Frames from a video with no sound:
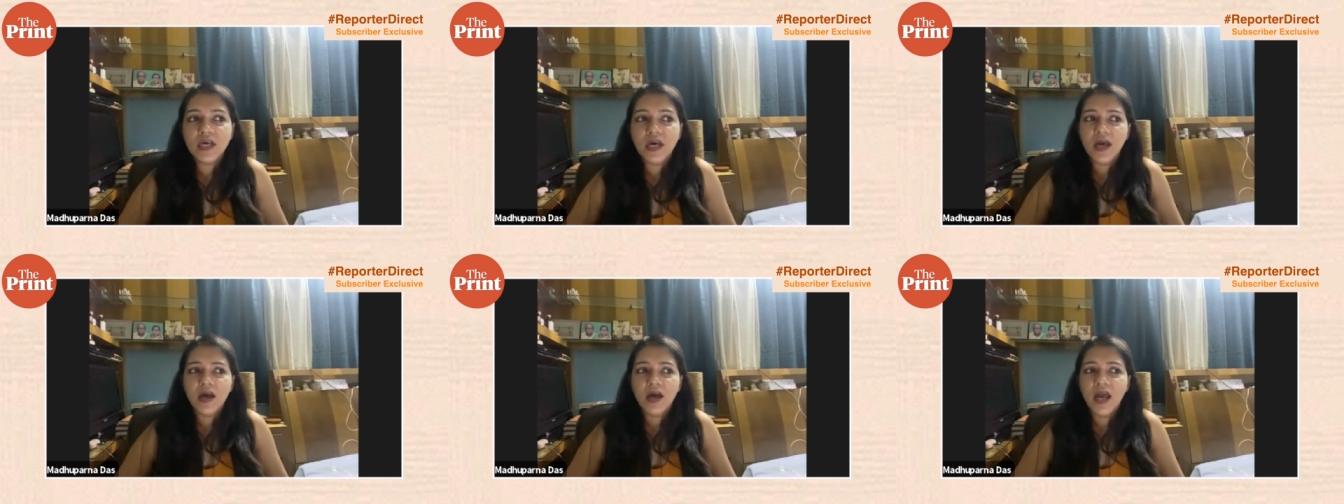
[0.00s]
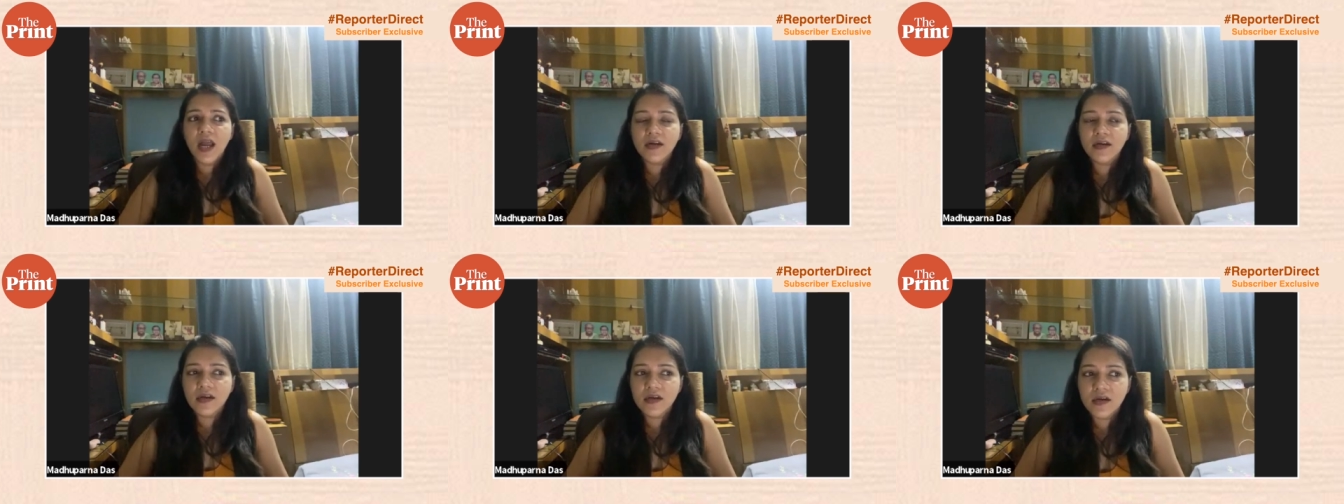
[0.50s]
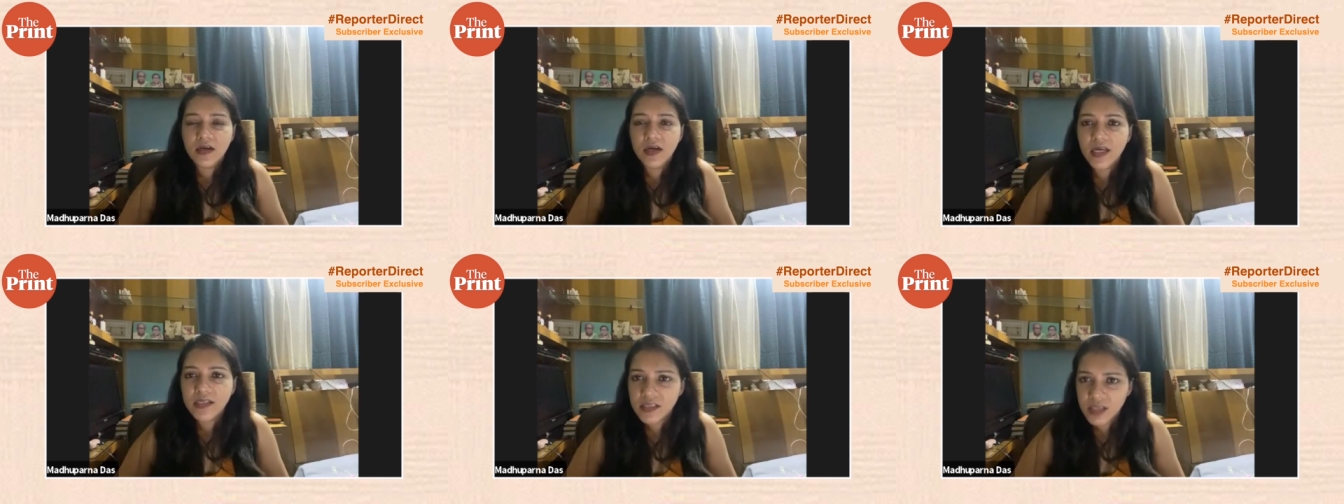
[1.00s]
Uh, and uh,
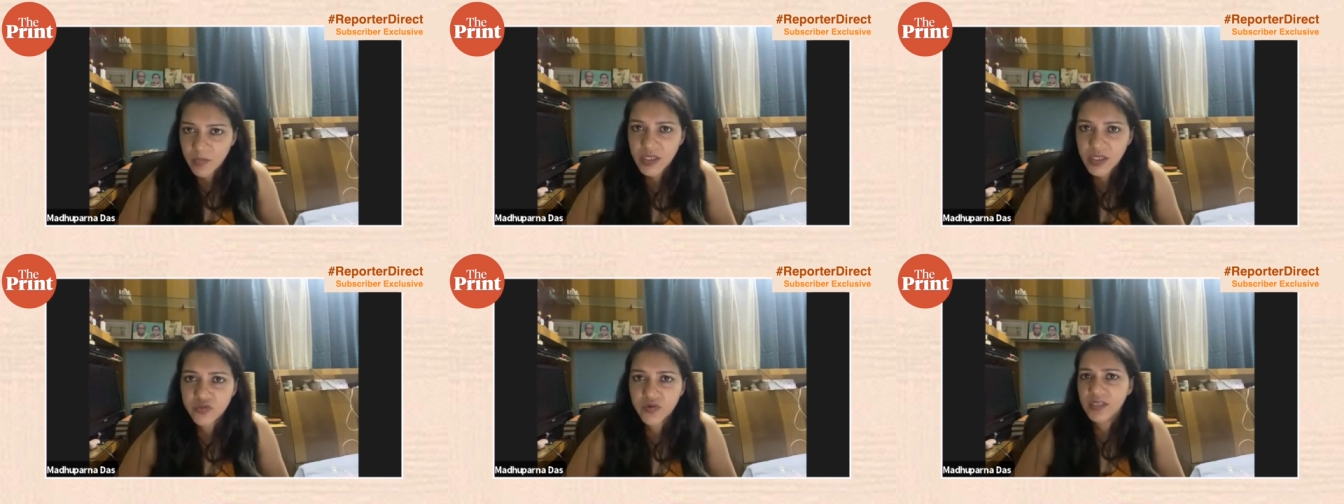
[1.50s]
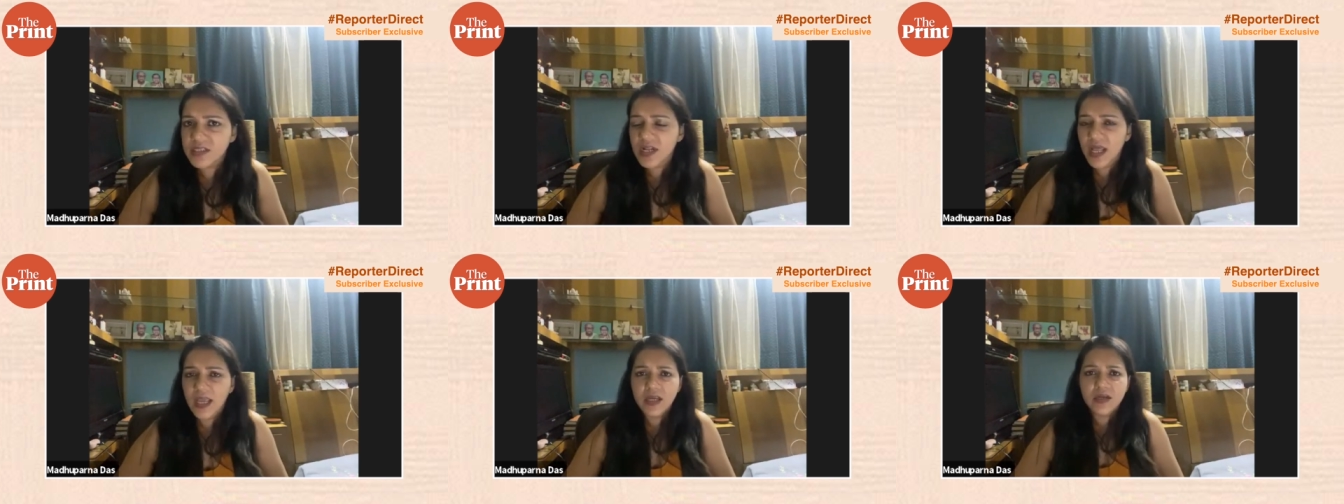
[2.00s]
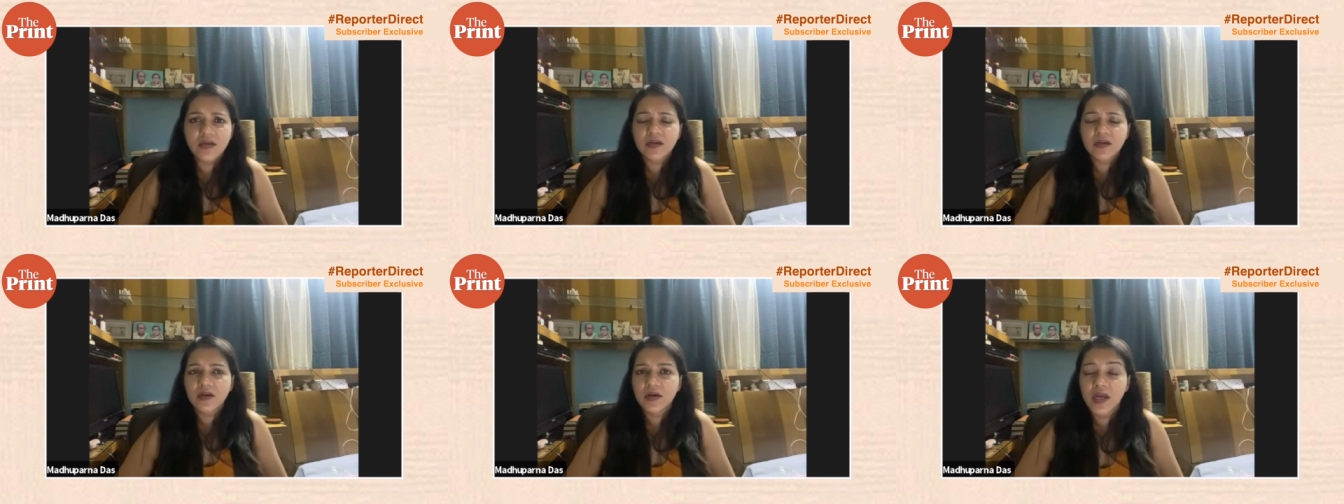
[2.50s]
in some districts like
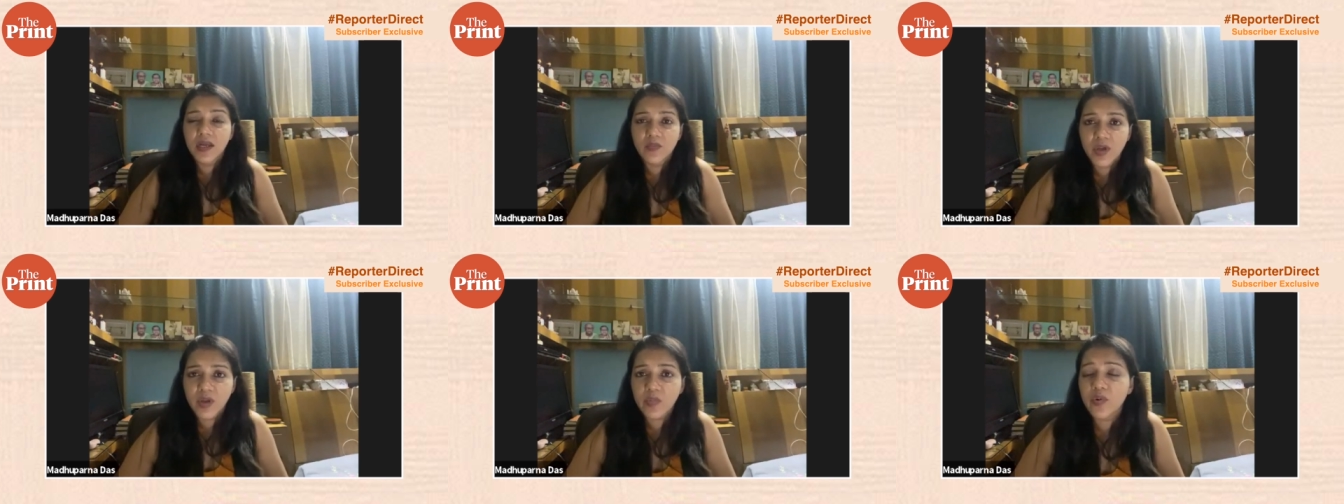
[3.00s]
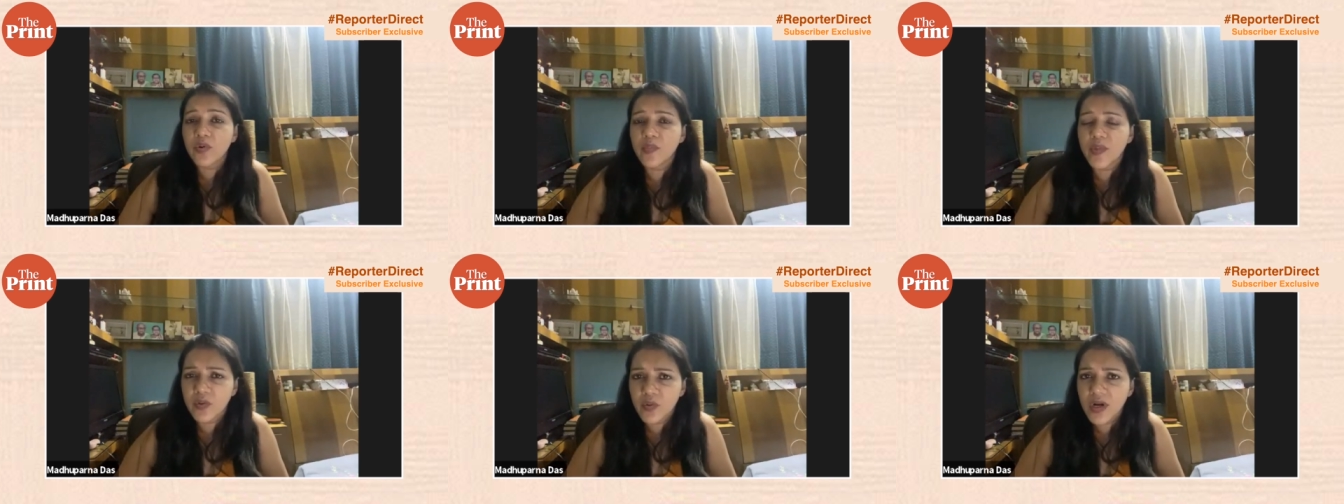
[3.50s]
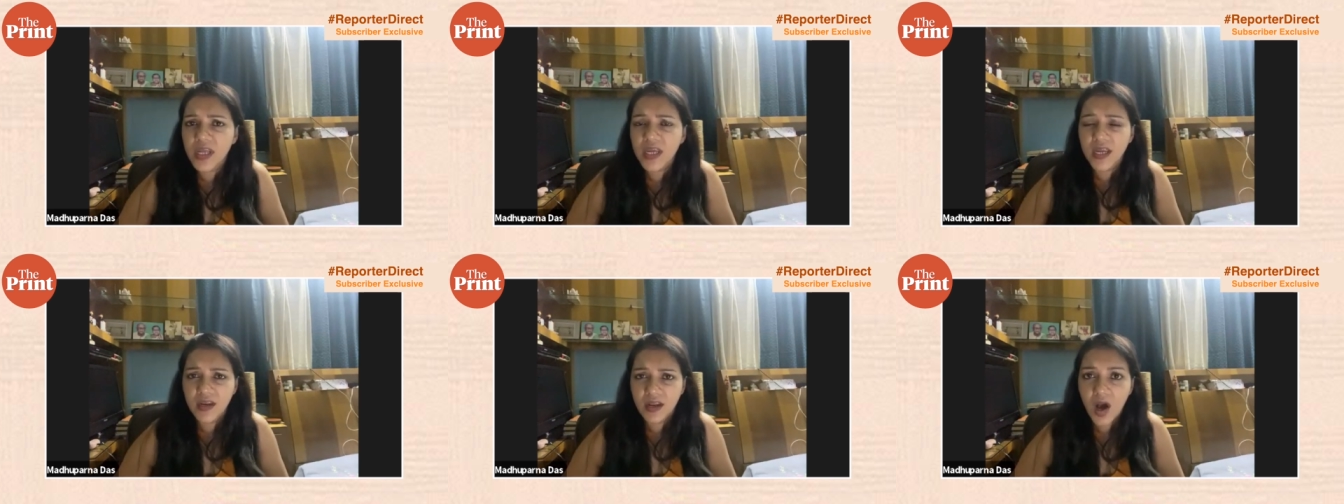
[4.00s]
uh, in Birbhum, in
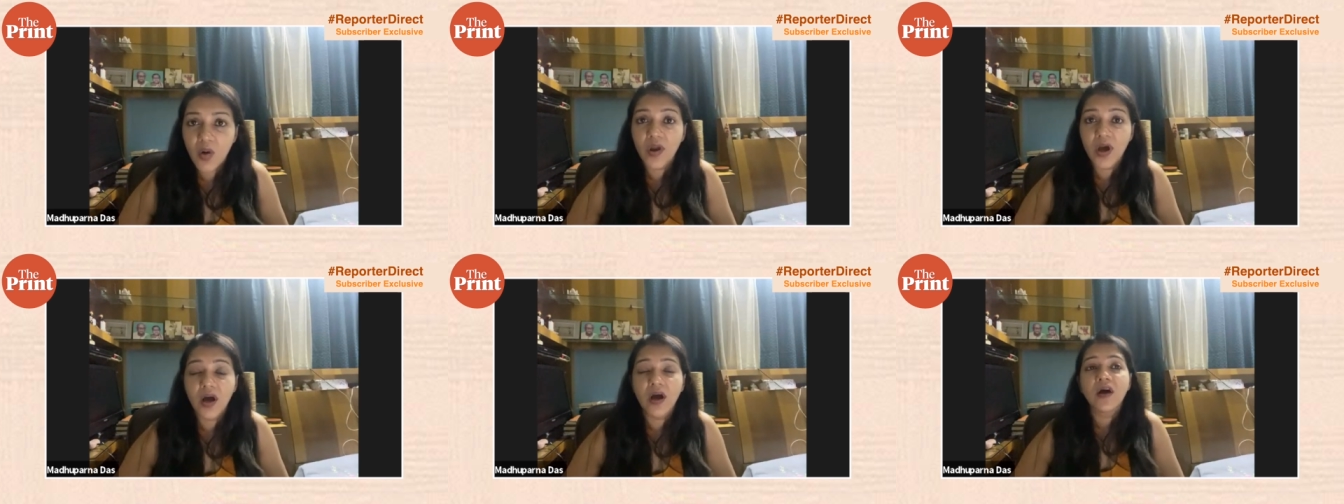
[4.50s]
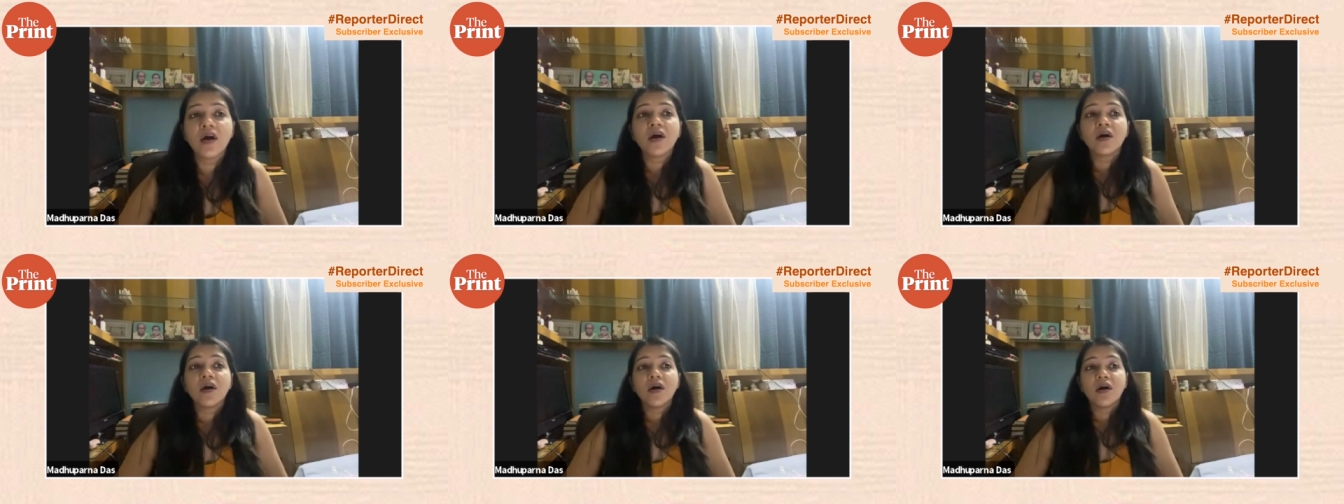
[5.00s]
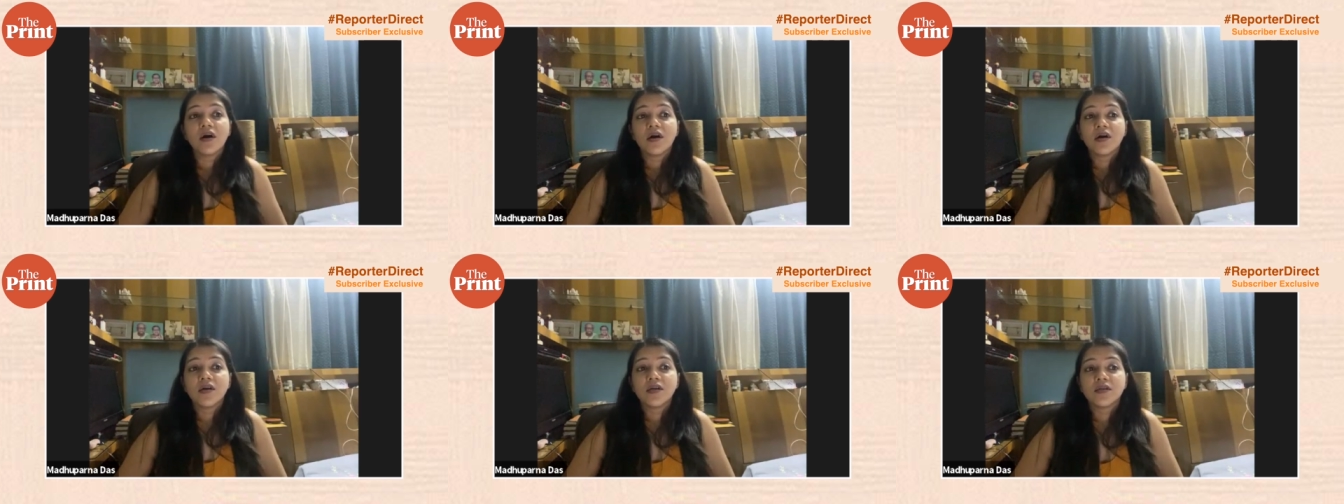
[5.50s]
Hugli, in Howrah,
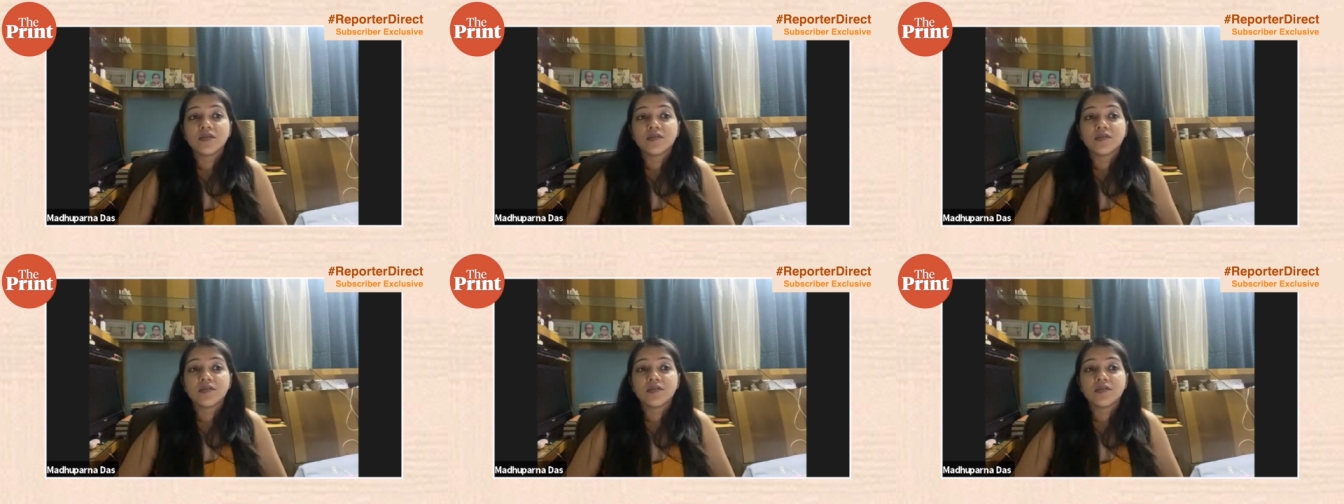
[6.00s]
uh,